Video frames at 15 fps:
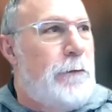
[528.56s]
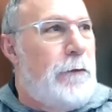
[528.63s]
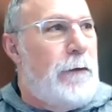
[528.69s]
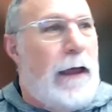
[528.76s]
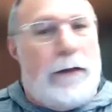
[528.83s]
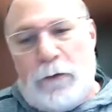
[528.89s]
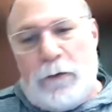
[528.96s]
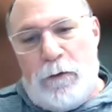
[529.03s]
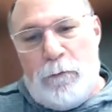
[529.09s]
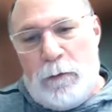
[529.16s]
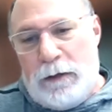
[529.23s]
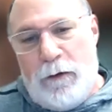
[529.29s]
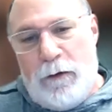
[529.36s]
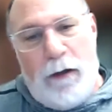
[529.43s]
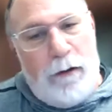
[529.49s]
that's going to
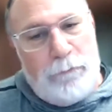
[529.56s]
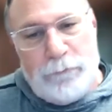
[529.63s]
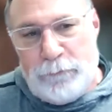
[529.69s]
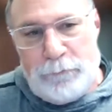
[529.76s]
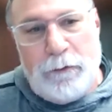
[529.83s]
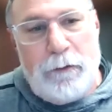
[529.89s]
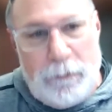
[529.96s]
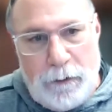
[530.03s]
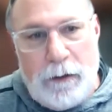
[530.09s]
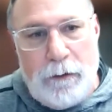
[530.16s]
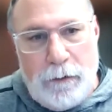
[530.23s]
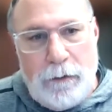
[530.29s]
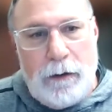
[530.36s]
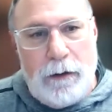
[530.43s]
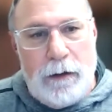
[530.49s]
be tough,
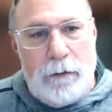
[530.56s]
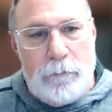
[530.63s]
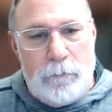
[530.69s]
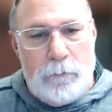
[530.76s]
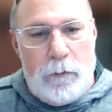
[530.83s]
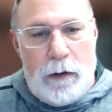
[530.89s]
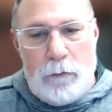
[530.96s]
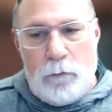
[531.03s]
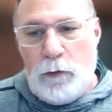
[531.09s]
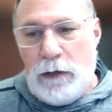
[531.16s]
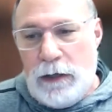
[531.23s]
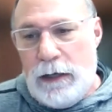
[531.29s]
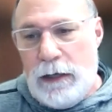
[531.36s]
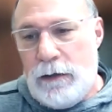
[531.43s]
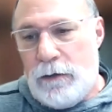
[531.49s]
and we
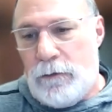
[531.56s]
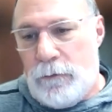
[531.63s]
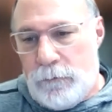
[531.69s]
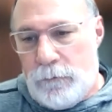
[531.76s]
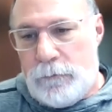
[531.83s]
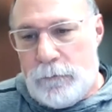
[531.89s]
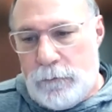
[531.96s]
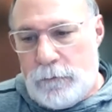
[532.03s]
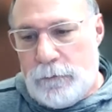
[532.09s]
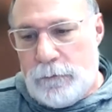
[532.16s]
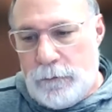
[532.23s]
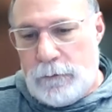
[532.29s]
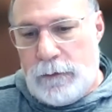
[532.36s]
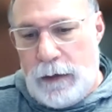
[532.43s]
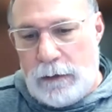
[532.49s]
need
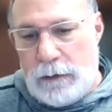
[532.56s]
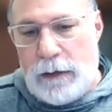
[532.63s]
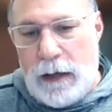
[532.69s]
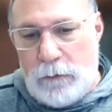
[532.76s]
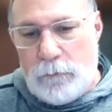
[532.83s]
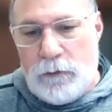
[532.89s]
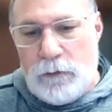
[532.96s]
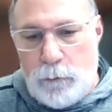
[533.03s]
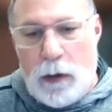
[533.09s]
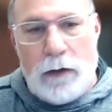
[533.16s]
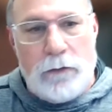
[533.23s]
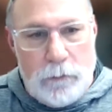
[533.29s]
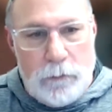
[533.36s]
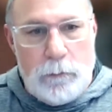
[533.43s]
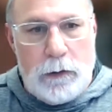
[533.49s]
to take that
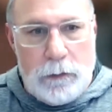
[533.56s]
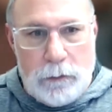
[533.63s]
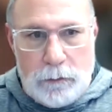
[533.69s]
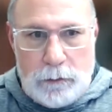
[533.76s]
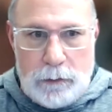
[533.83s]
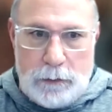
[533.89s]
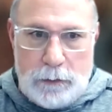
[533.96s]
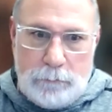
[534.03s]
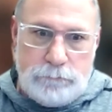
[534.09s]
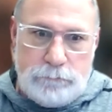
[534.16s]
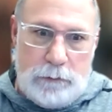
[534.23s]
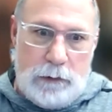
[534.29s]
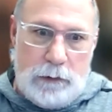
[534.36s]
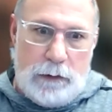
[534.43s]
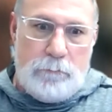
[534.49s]
responsibility
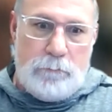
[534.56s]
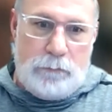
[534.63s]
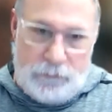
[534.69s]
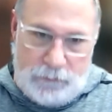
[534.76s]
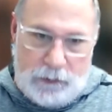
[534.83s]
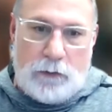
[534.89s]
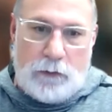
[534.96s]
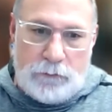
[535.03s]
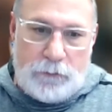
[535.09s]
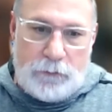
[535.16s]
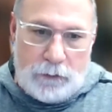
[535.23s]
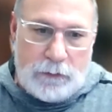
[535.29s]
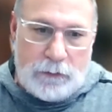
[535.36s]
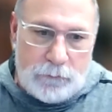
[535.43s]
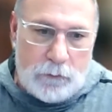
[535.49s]

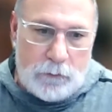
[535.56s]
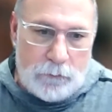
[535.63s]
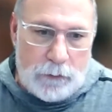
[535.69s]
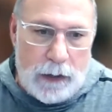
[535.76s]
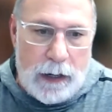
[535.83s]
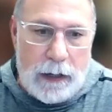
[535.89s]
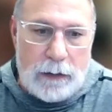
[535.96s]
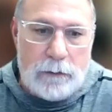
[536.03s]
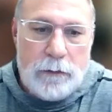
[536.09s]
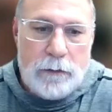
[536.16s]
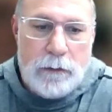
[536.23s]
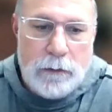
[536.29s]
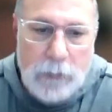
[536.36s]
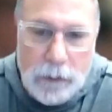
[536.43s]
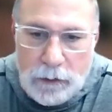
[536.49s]
seriously so that
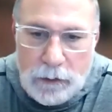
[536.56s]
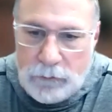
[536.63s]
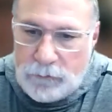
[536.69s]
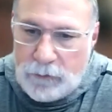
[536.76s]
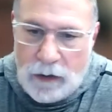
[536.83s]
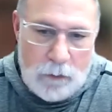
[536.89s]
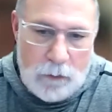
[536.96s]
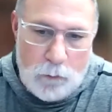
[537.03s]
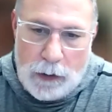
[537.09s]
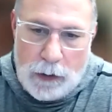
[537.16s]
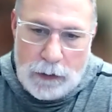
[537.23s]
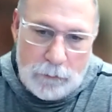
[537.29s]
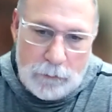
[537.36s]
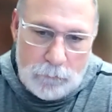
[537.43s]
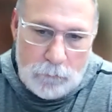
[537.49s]
it's not
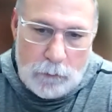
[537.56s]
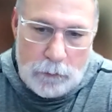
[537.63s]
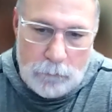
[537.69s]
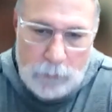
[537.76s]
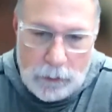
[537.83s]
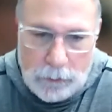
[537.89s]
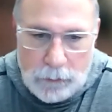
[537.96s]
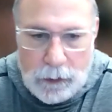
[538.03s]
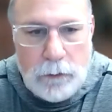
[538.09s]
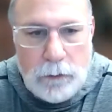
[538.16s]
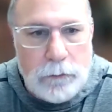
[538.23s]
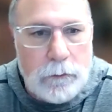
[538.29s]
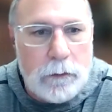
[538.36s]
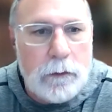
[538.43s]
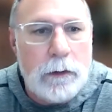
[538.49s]
weighted one way or the
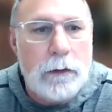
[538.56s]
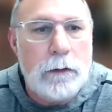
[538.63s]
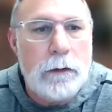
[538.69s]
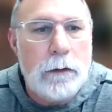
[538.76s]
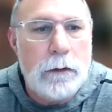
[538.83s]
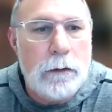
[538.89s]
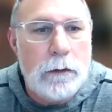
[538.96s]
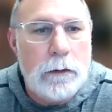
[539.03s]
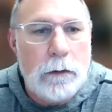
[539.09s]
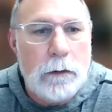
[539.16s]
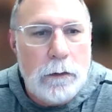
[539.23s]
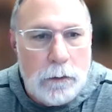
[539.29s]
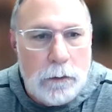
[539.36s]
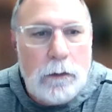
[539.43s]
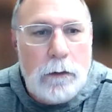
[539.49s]

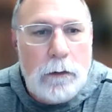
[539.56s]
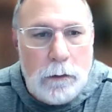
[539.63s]
other.